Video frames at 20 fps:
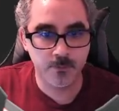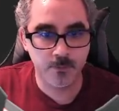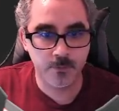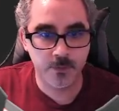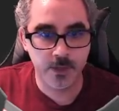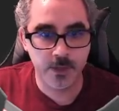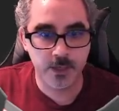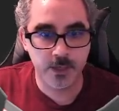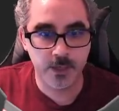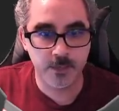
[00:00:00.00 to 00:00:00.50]
The
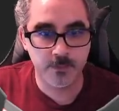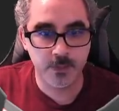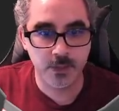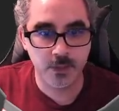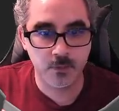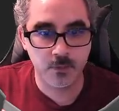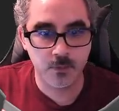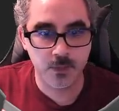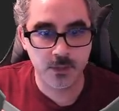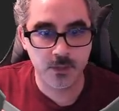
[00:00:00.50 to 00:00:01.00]
animation was
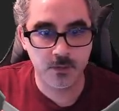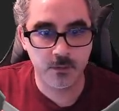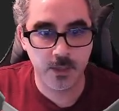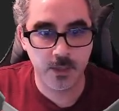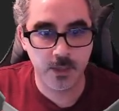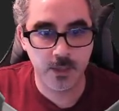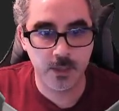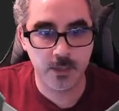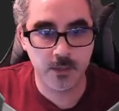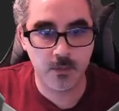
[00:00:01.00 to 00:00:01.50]
created
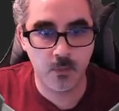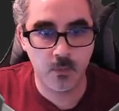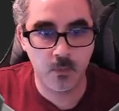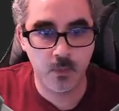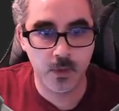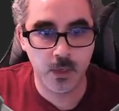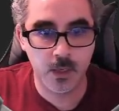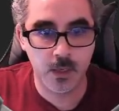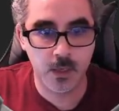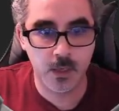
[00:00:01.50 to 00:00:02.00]

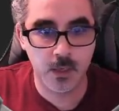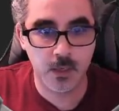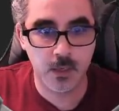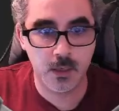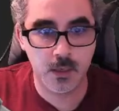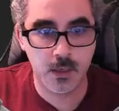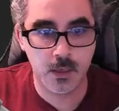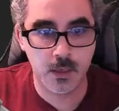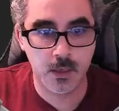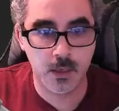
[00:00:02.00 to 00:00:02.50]
when
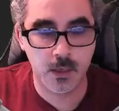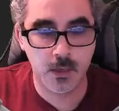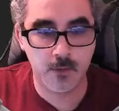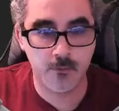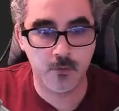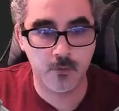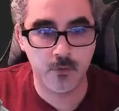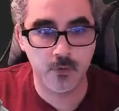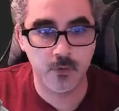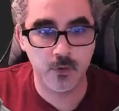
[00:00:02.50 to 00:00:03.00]

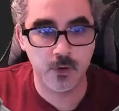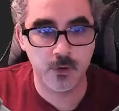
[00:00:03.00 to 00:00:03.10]
for